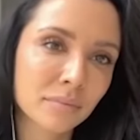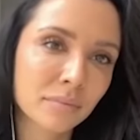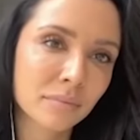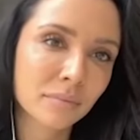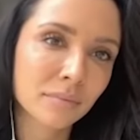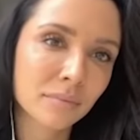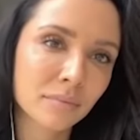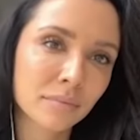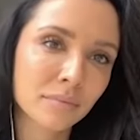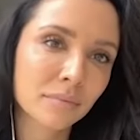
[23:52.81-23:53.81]

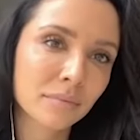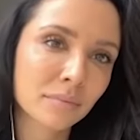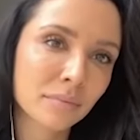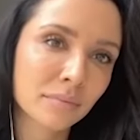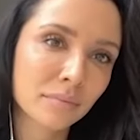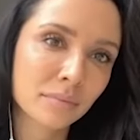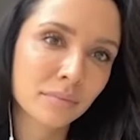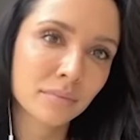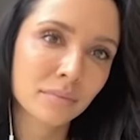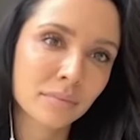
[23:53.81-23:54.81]

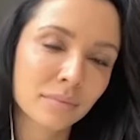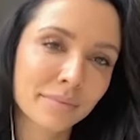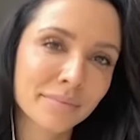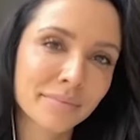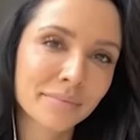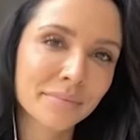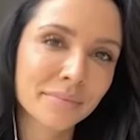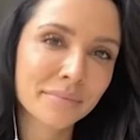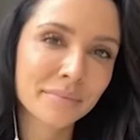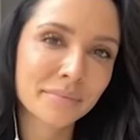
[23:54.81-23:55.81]

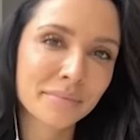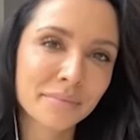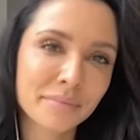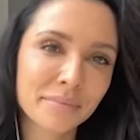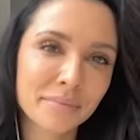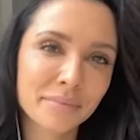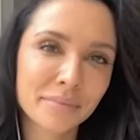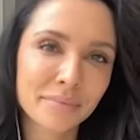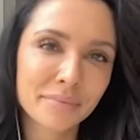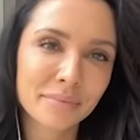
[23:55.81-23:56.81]

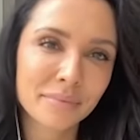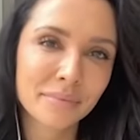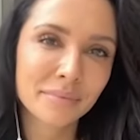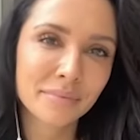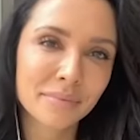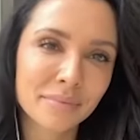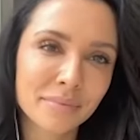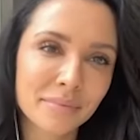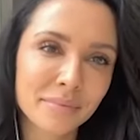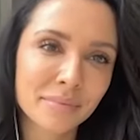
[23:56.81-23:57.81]

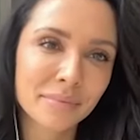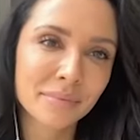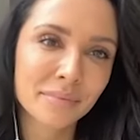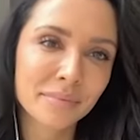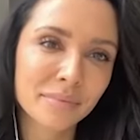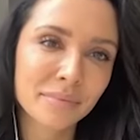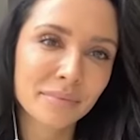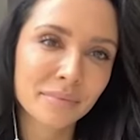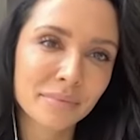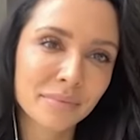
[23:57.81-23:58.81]

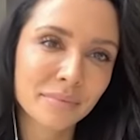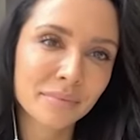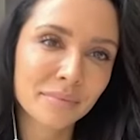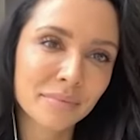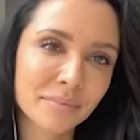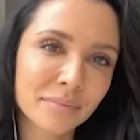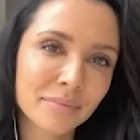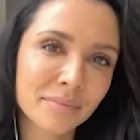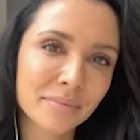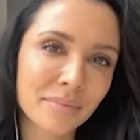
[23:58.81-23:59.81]

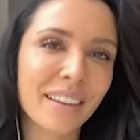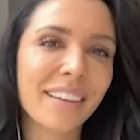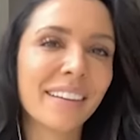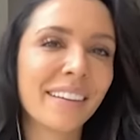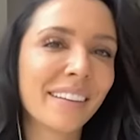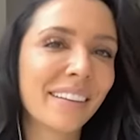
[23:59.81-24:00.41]
(silent)